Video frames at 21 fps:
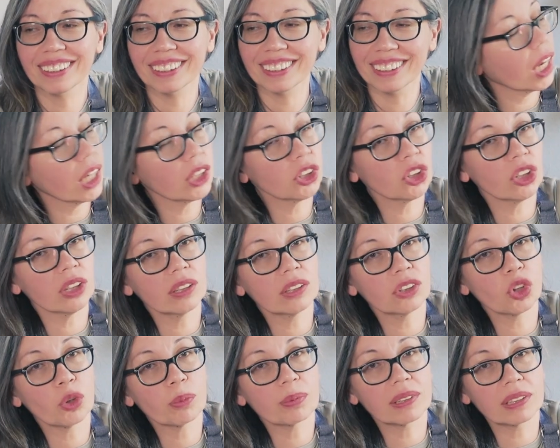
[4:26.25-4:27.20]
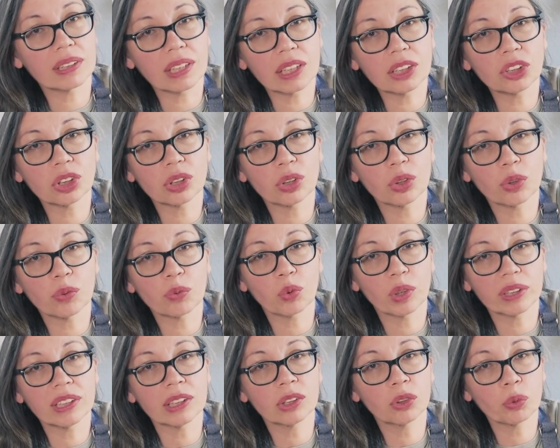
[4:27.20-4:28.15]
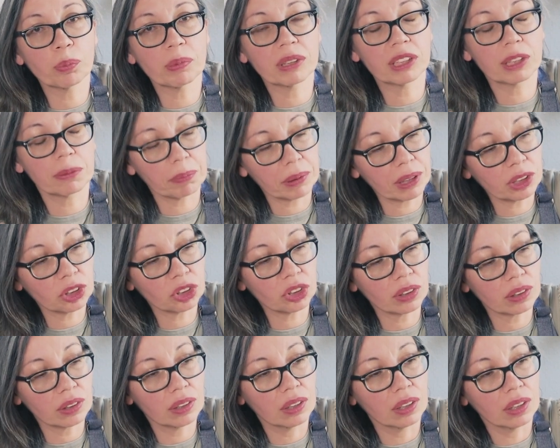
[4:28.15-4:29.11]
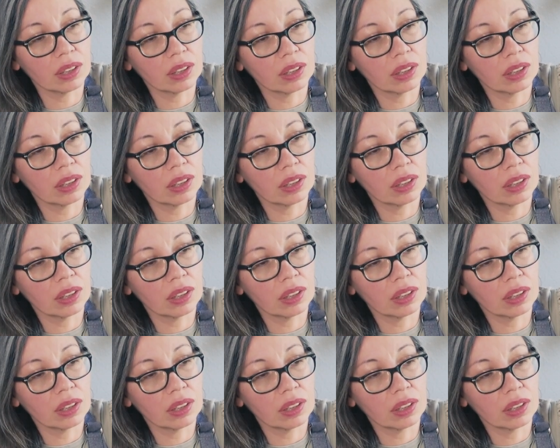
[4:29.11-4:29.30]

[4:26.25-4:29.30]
Actually, this obsession of wanting to be special